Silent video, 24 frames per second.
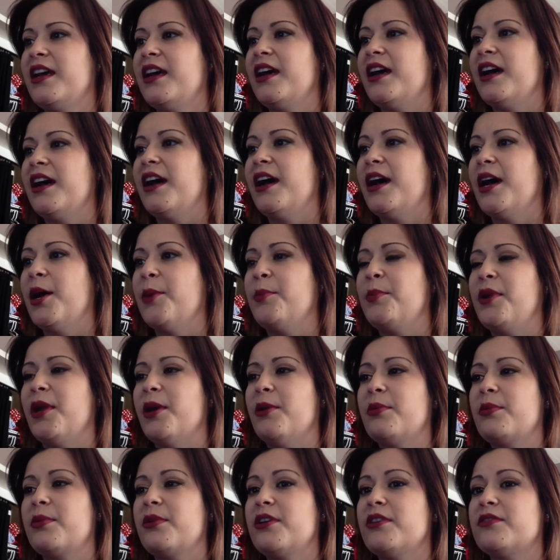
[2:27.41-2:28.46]

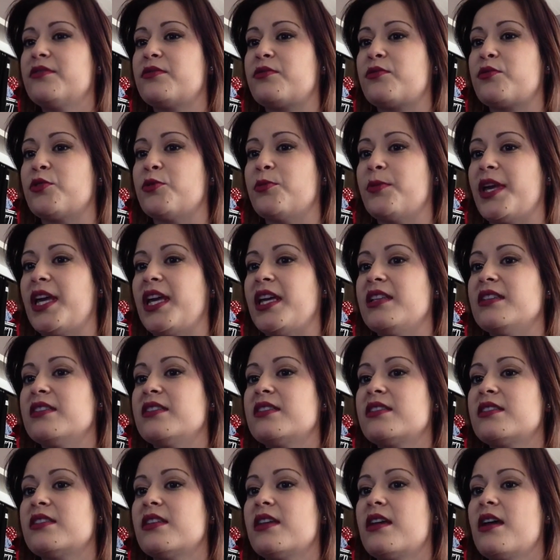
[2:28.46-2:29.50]
Number of
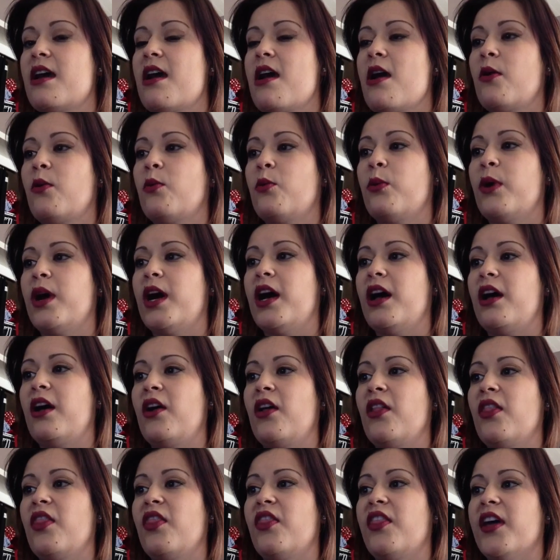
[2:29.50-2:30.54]
roommates.
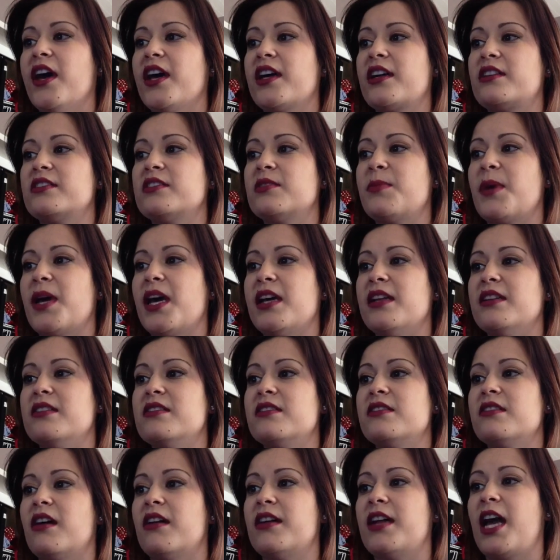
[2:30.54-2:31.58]
Well, that all depends
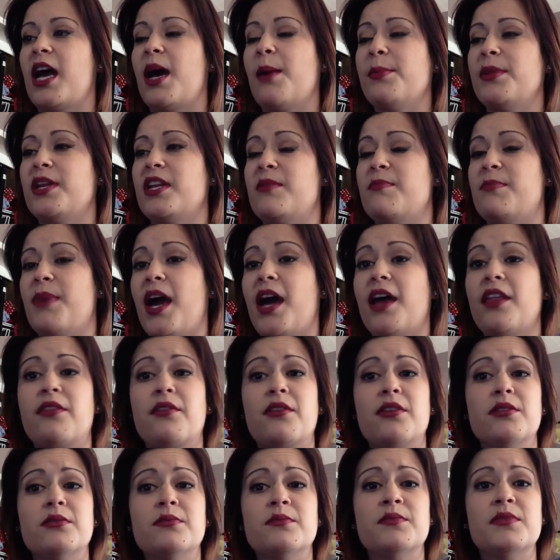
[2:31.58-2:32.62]
on how many
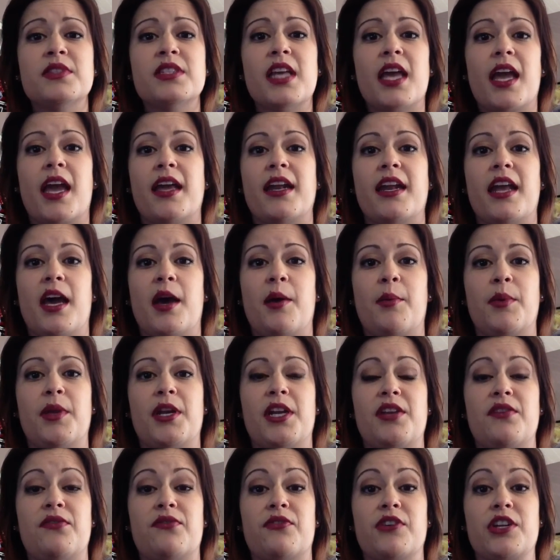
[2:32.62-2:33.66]
bathrooms and how
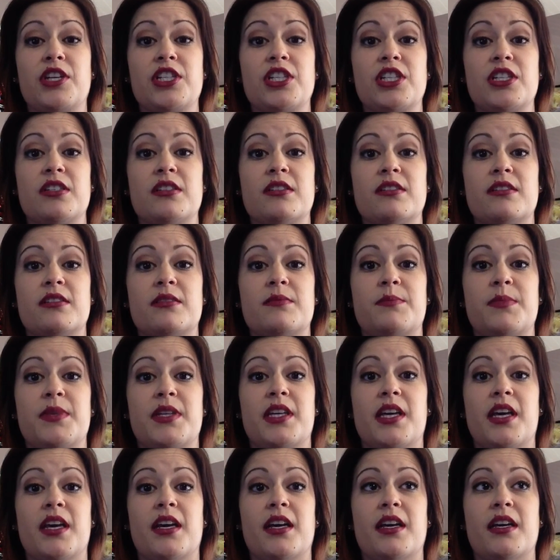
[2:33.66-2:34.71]
many fridges,
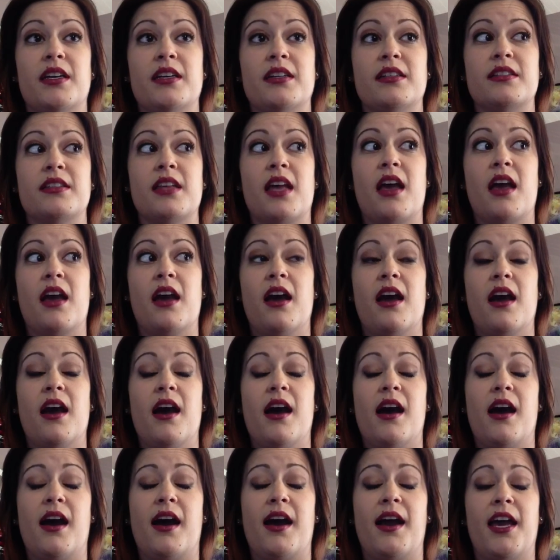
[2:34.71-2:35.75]
because
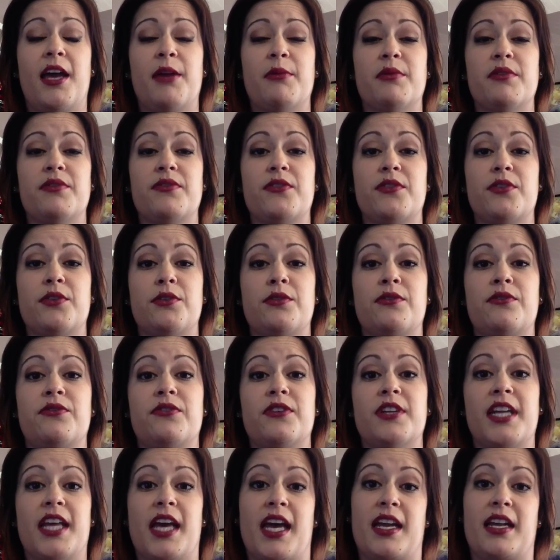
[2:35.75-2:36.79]
I am a food
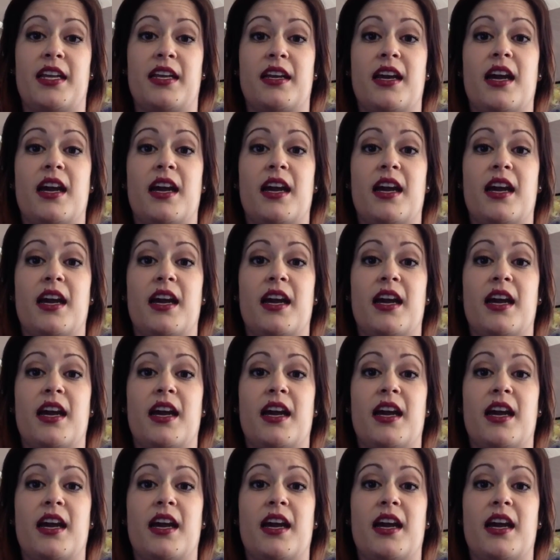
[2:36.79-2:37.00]
fanatic.